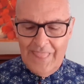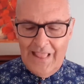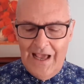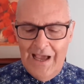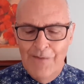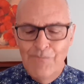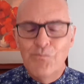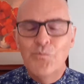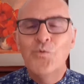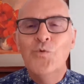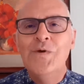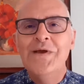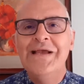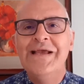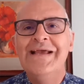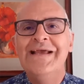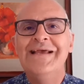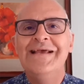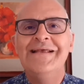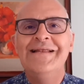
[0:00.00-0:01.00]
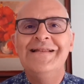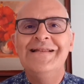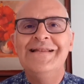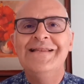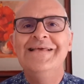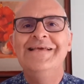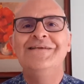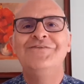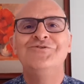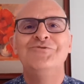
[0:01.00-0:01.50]
And we
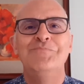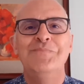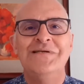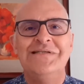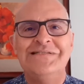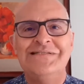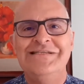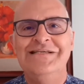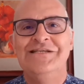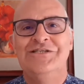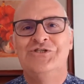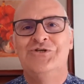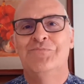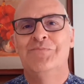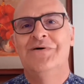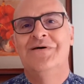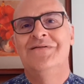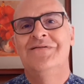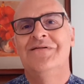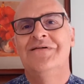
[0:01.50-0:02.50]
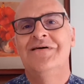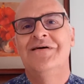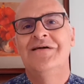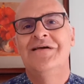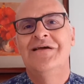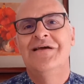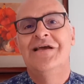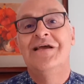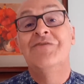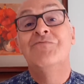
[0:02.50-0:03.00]
need to be teachable
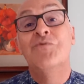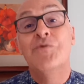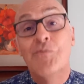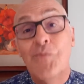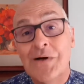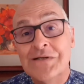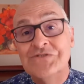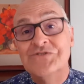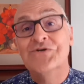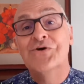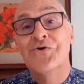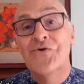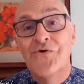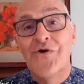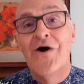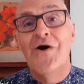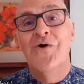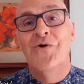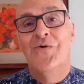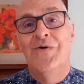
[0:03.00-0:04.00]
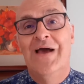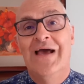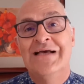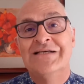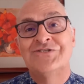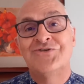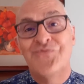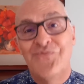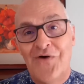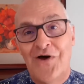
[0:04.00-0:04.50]
if we want to grow
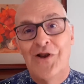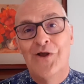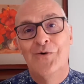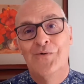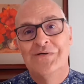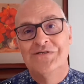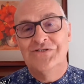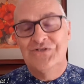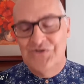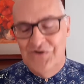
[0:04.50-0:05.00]
as followers